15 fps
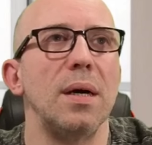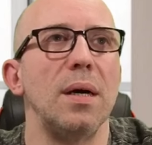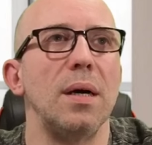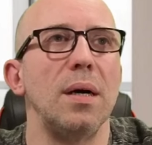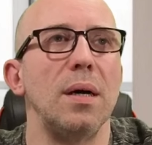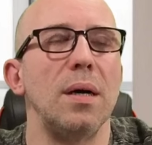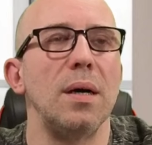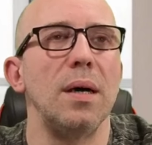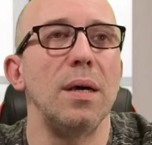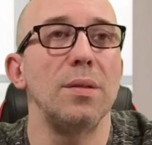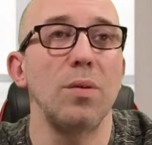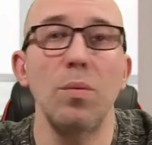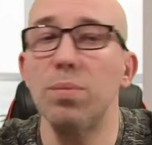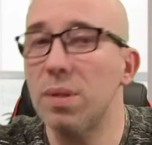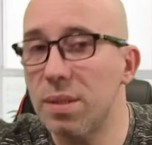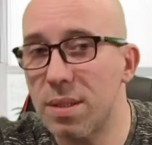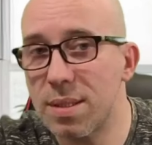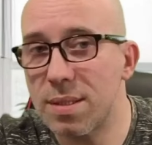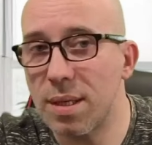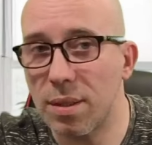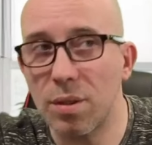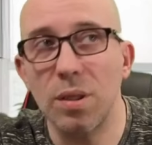And hopefully
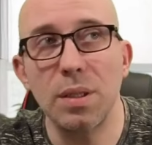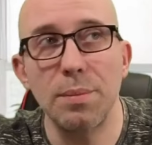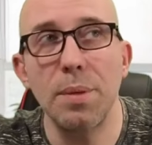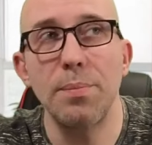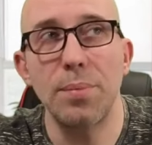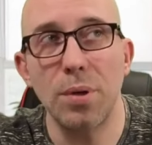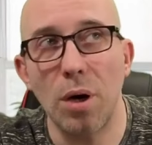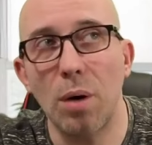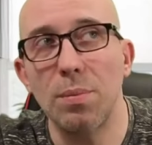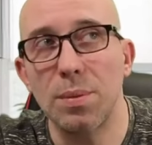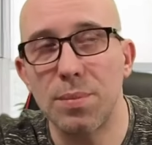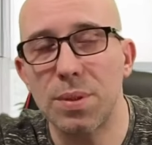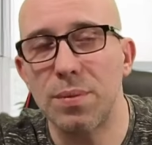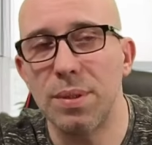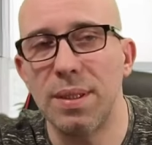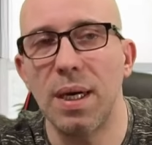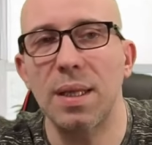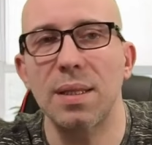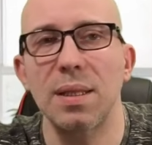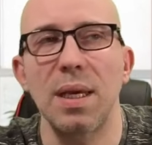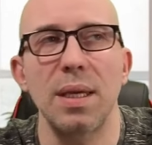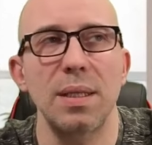there's not going to be problems with
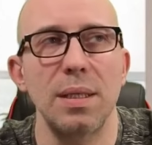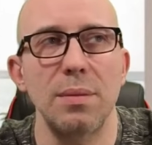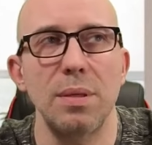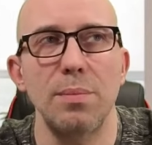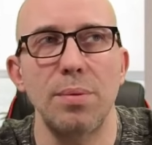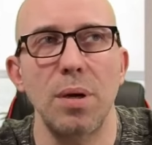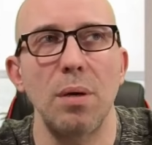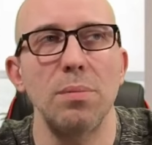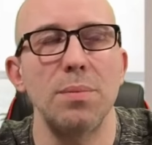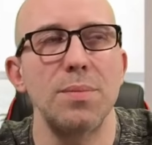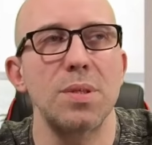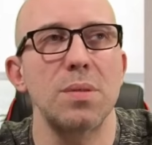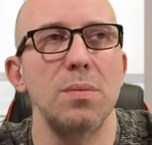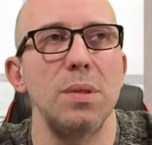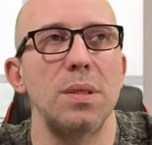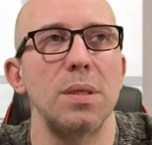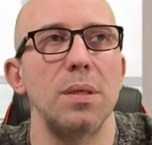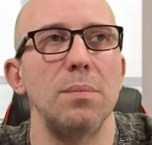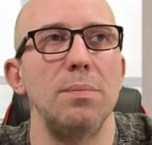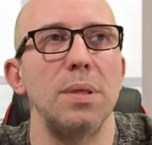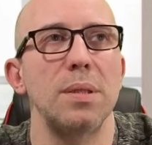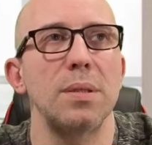that, like there were problems with
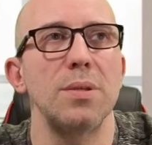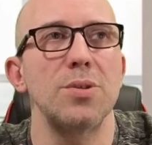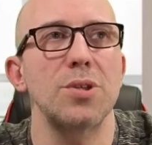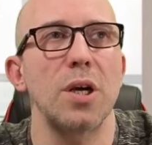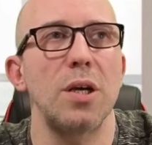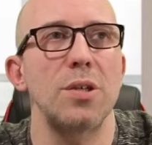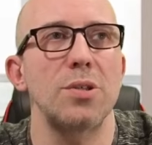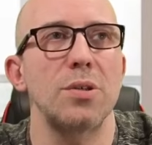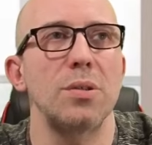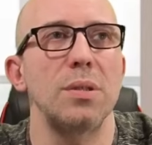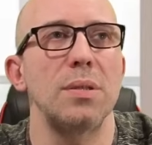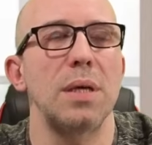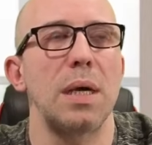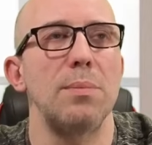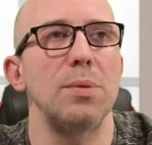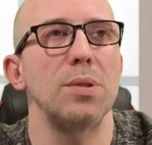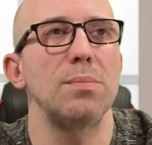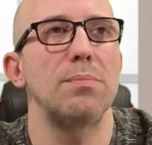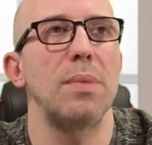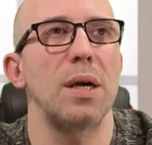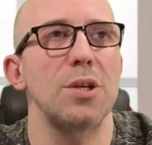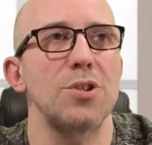the built-in charger on the Ninebot
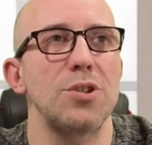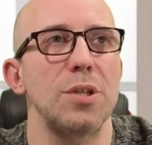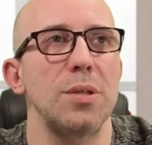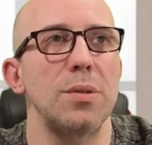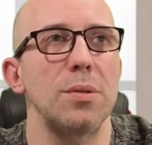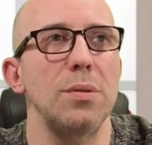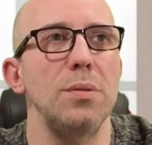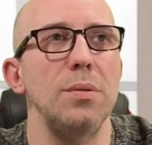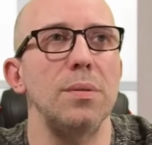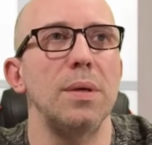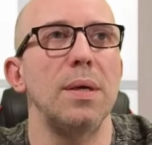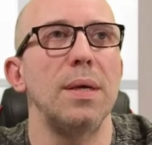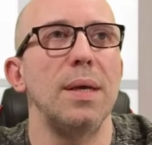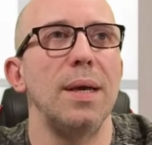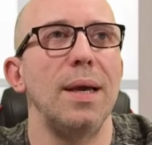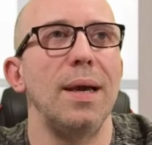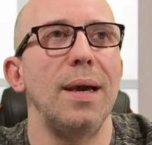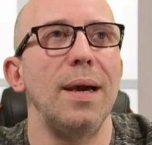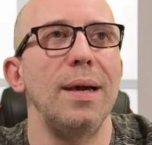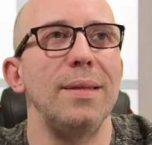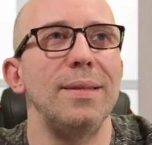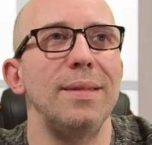MAX G2.
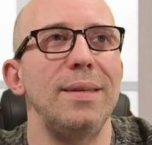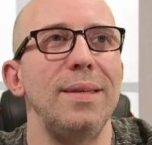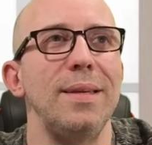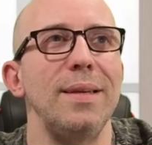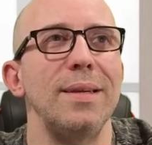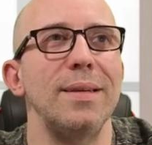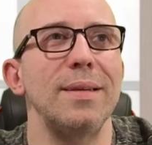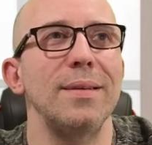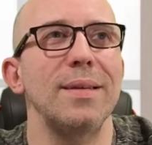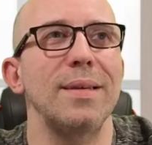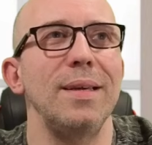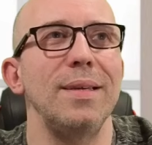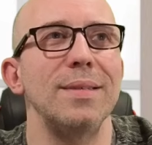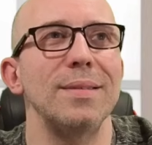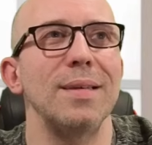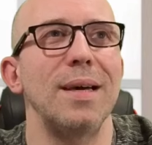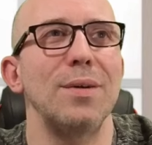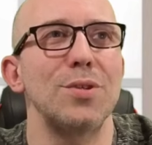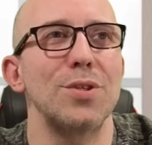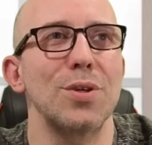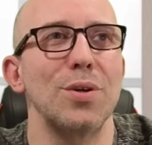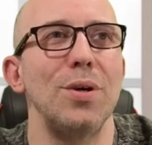And here he is now
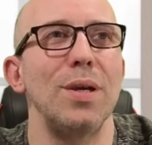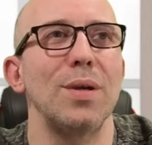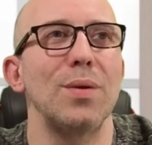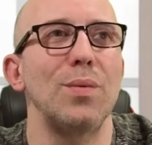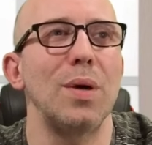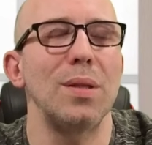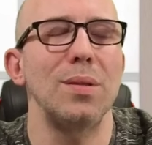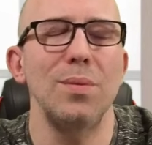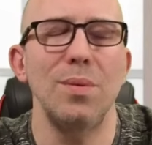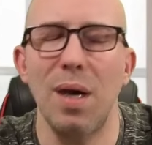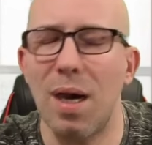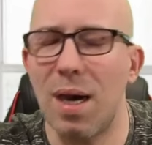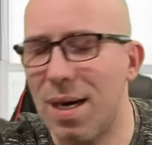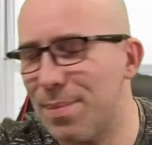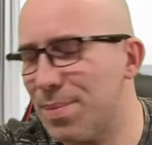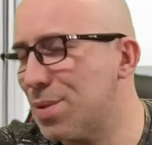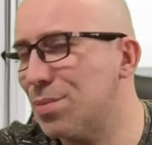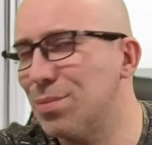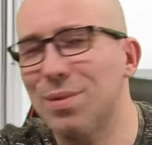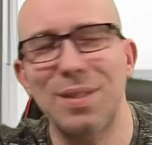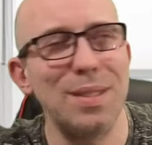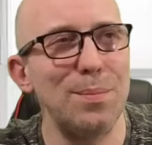showing one
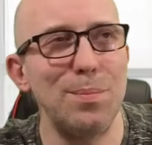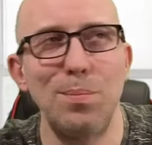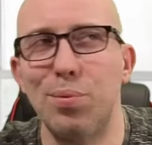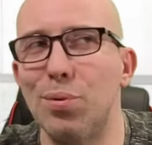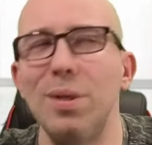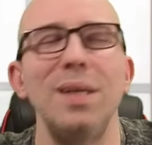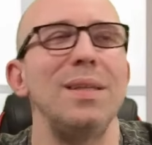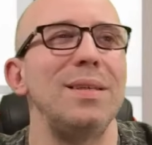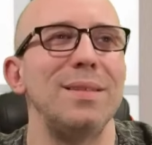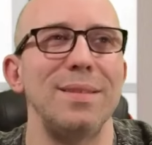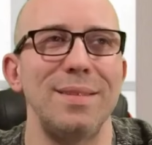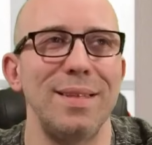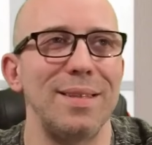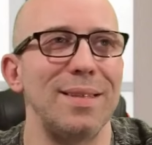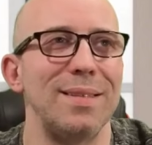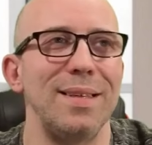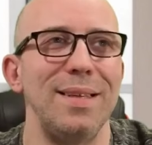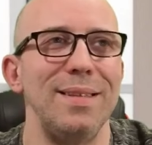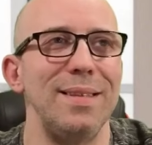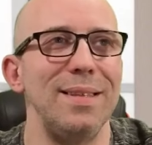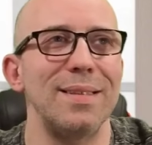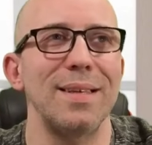absolutely brilliant thing that they
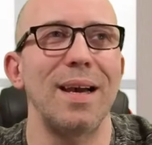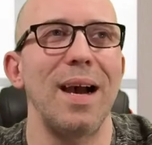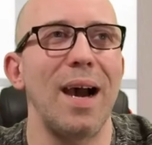did.